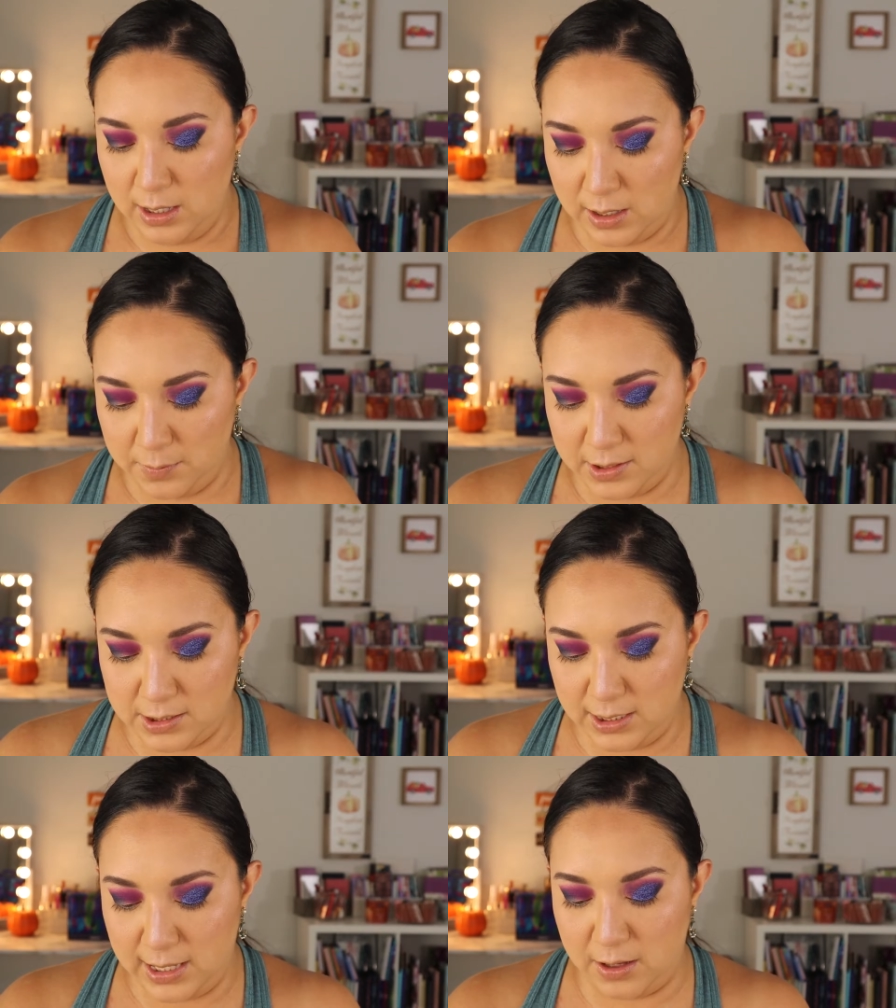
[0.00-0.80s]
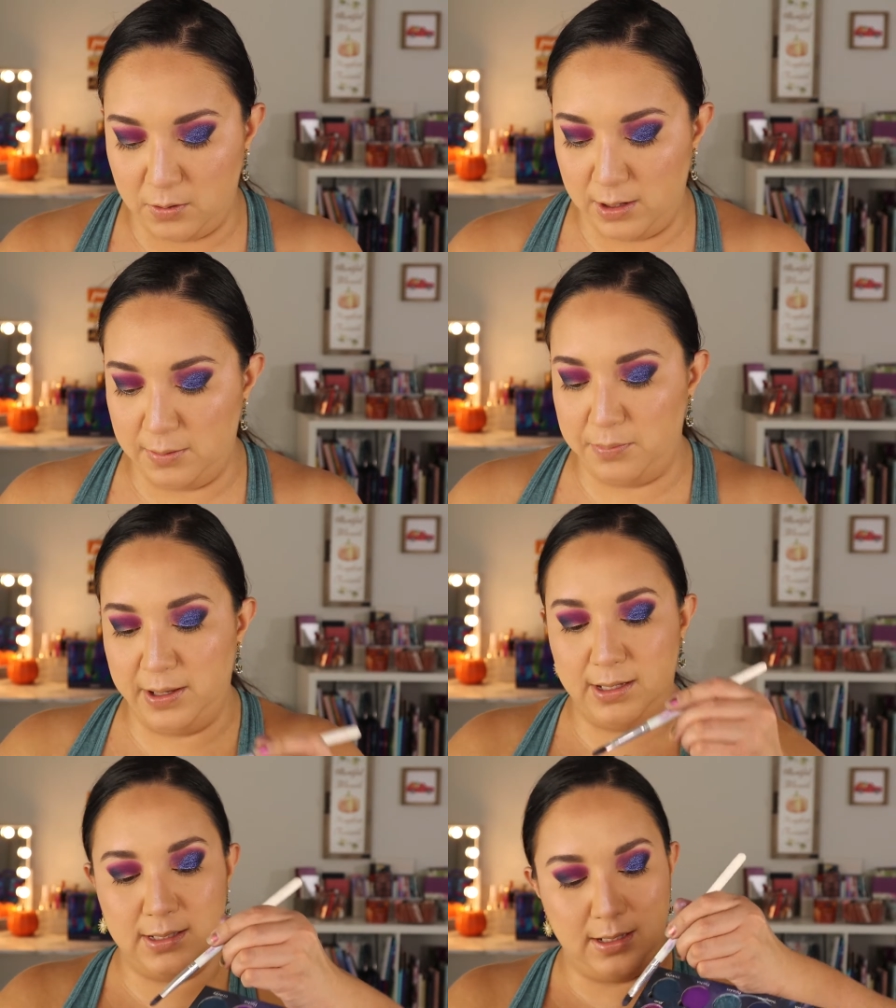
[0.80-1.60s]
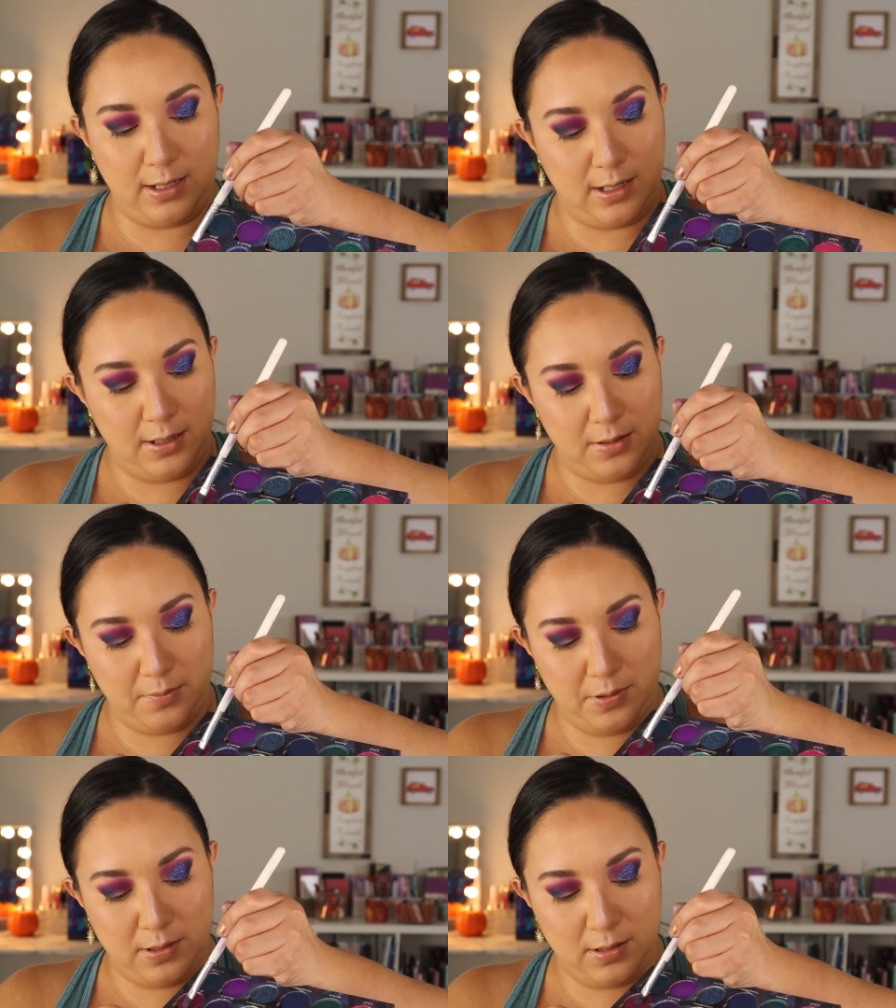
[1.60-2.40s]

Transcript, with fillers: I'm going to see how it picks up.